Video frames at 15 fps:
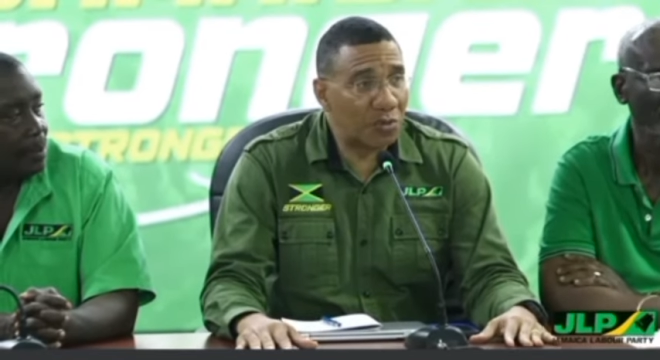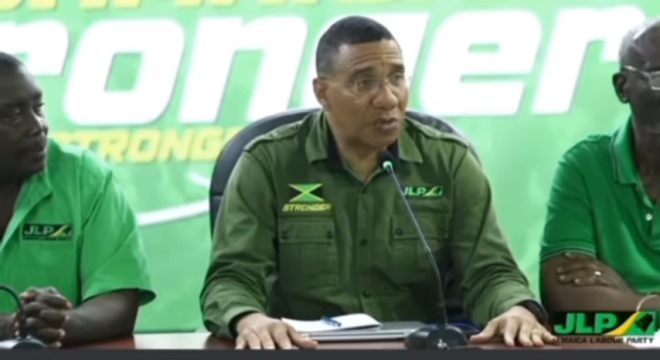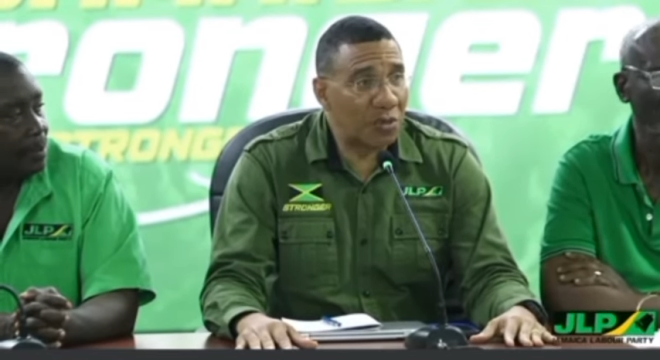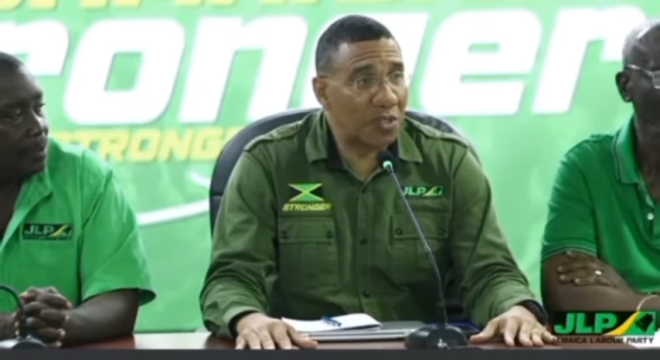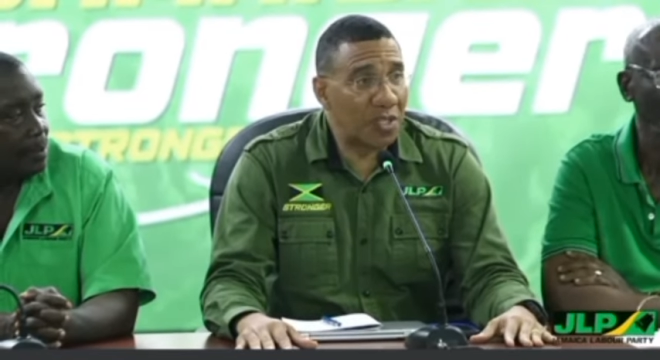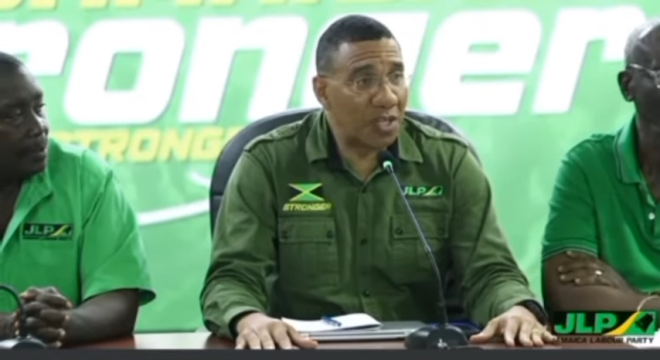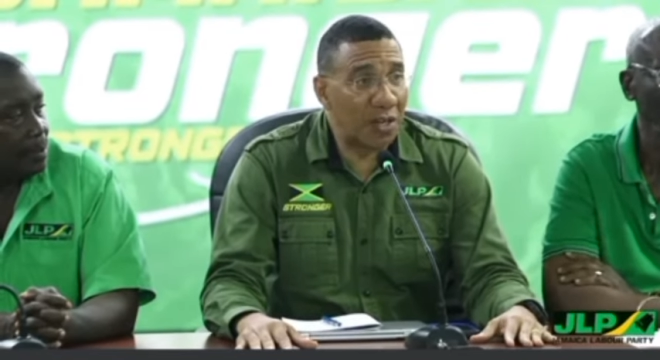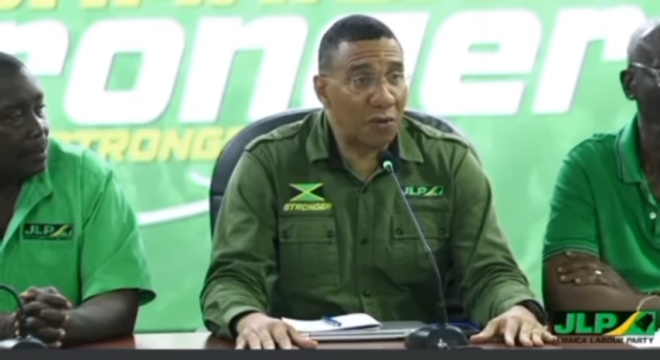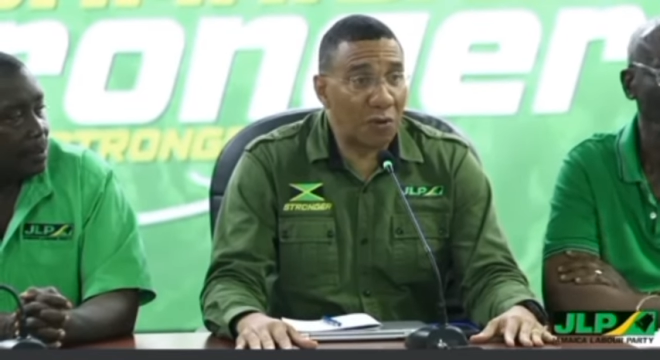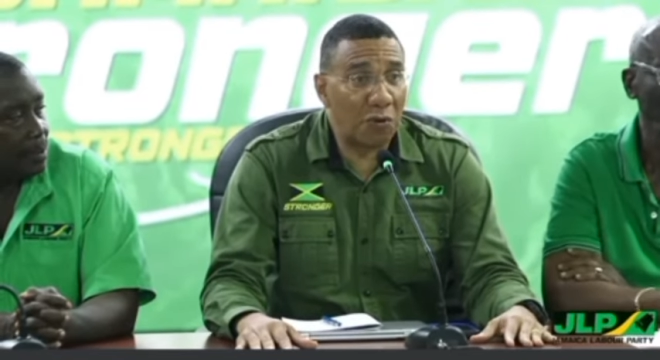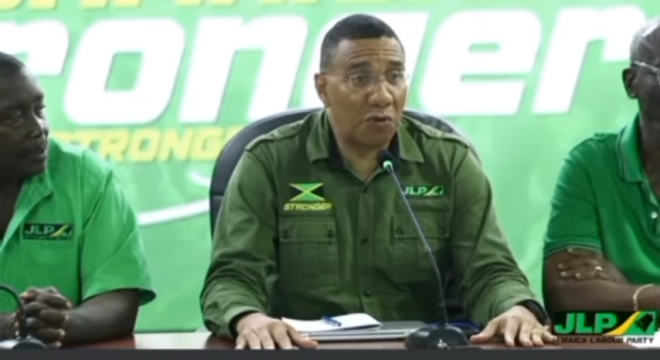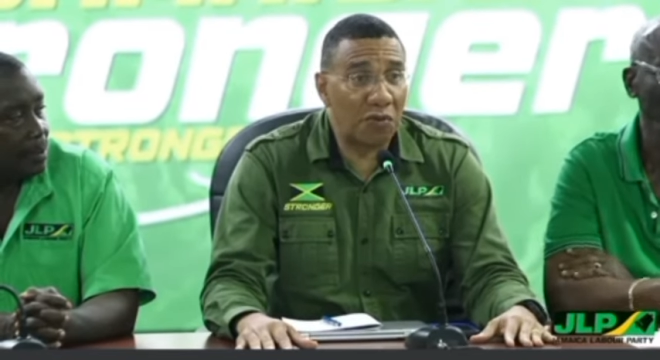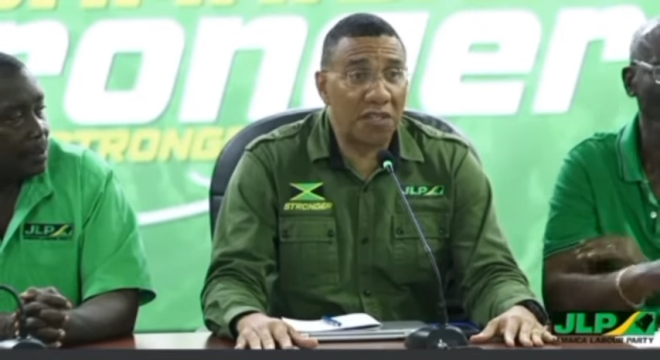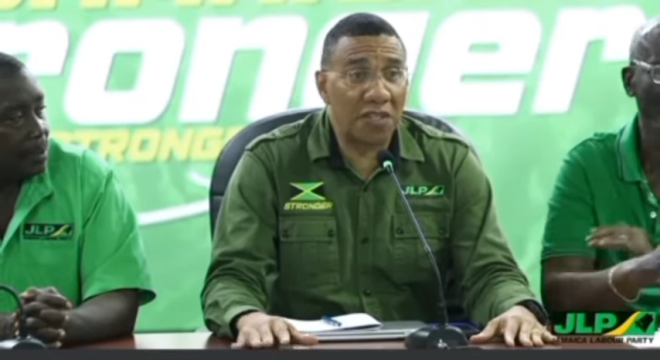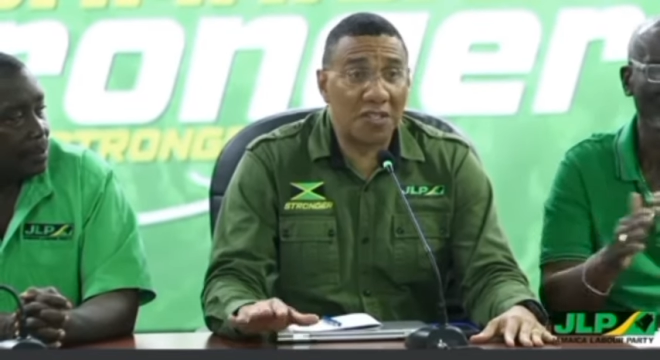to take
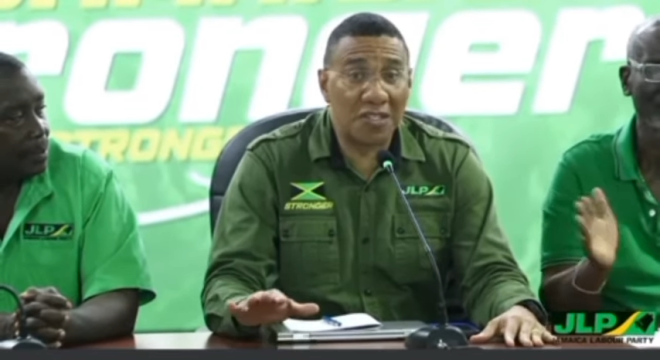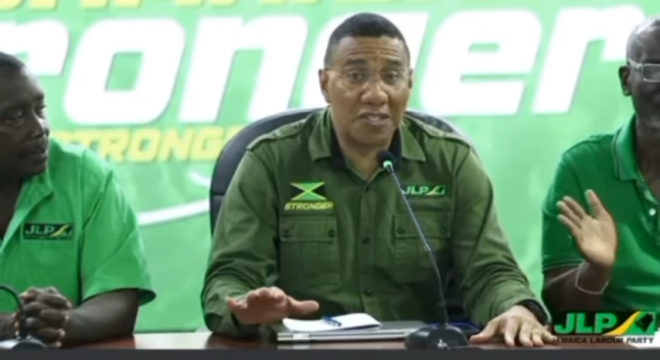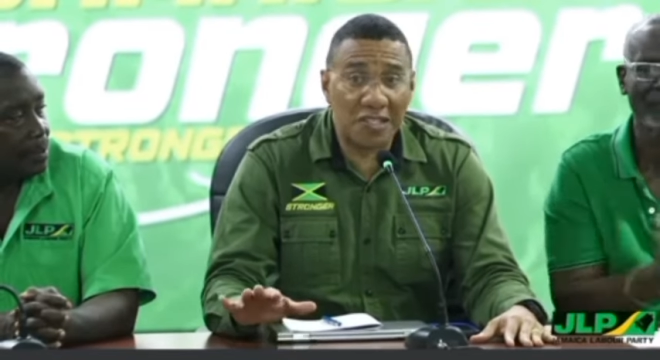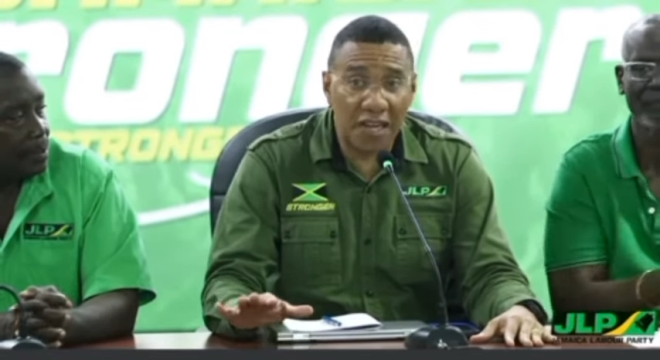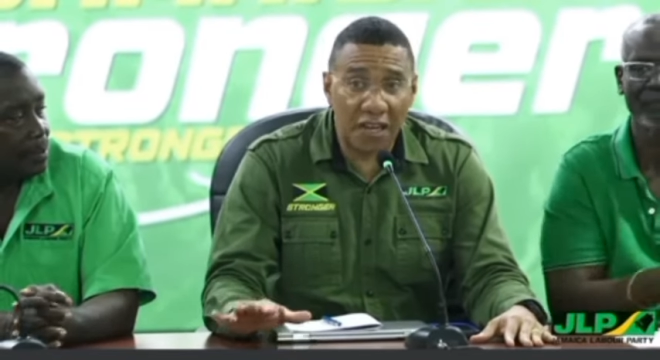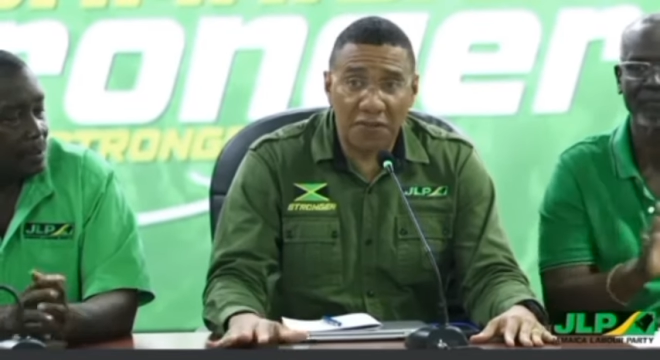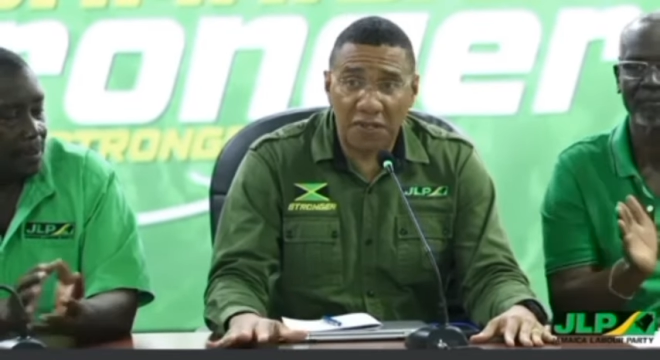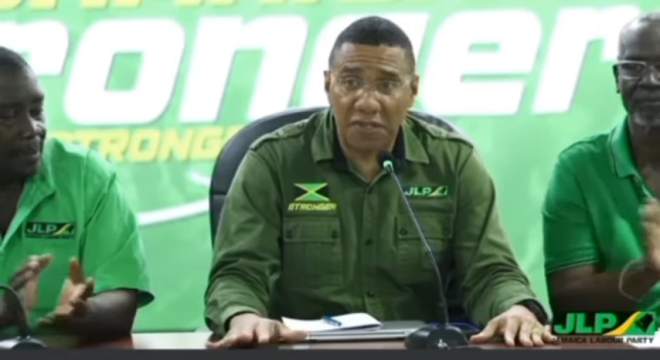over the seven